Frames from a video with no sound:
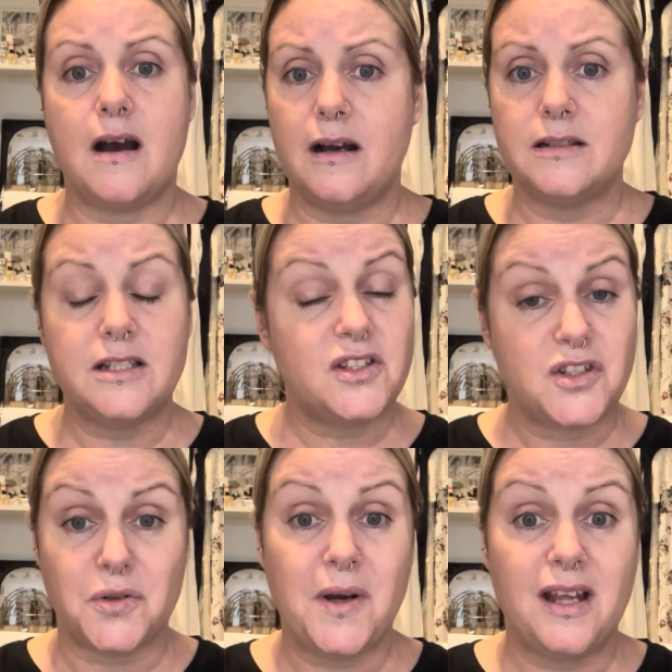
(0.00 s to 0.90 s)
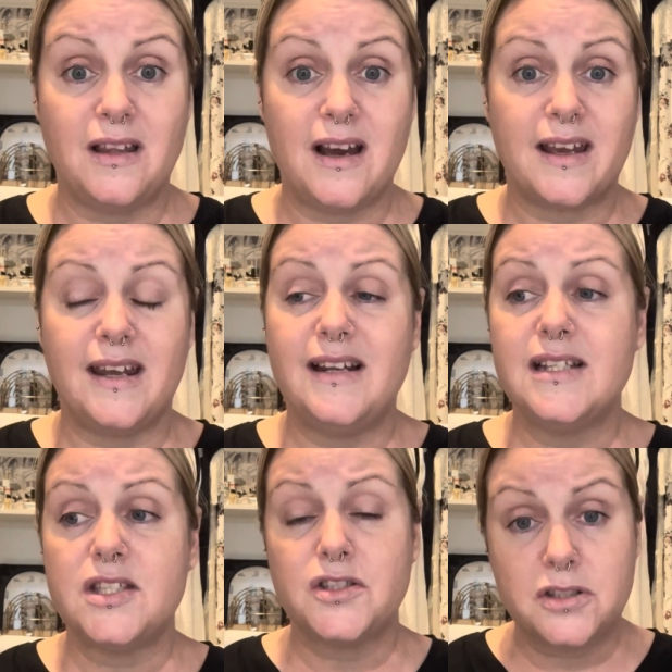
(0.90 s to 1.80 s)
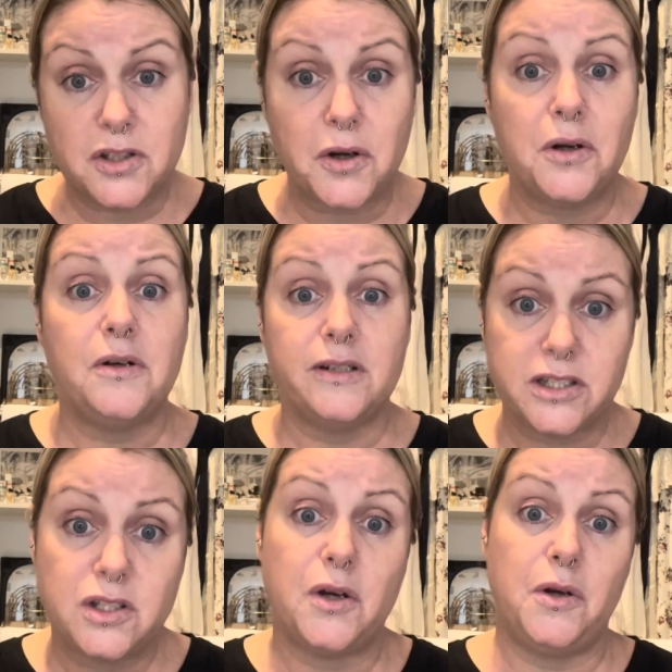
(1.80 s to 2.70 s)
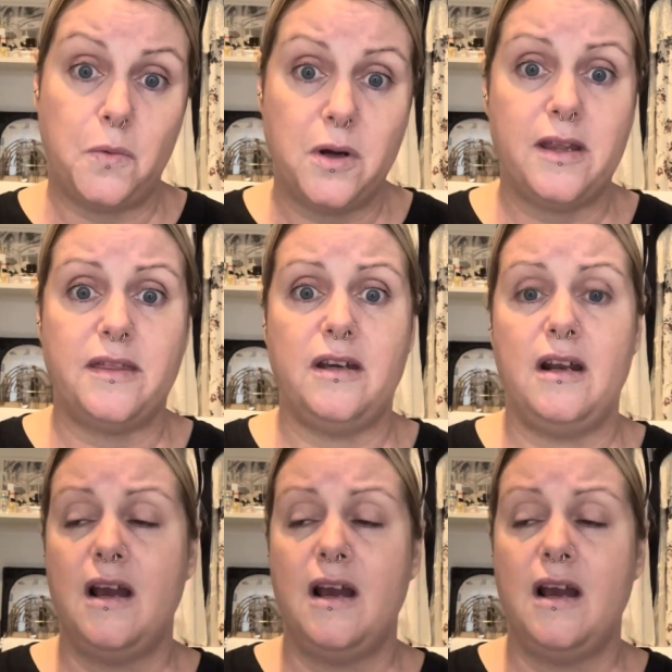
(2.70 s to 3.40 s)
just do it. Like, it is so worth it.